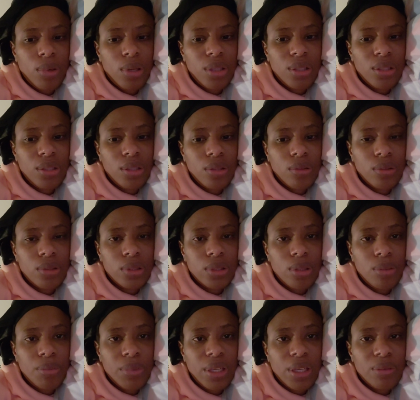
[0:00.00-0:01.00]
But
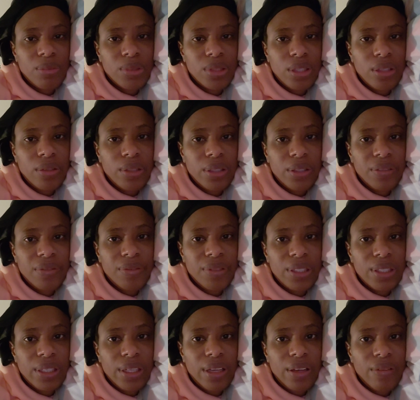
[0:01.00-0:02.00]
sometimes I really
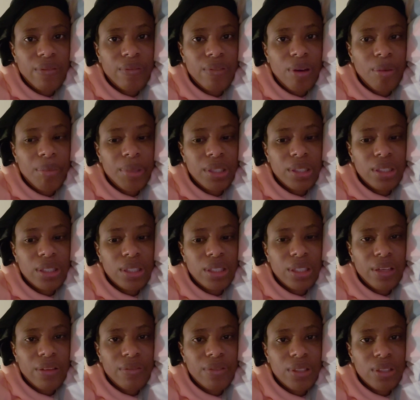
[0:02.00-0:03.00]
feel like
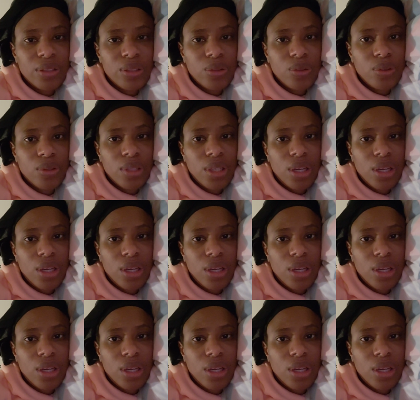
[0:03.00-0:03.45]
vomiting. I feel so